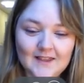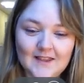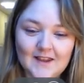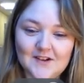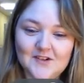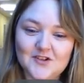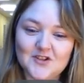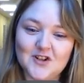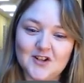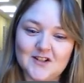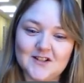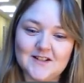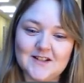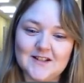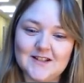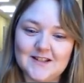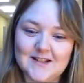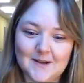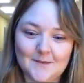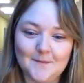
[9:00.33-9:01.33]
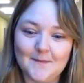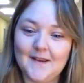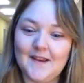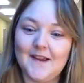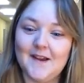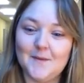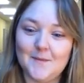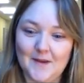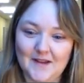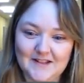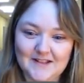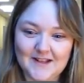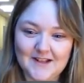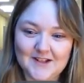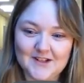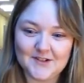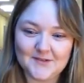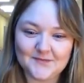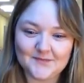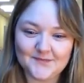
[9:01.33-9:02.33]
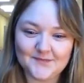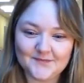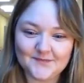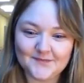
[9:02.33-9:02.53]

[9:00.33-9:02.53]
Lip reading: then just send me a message.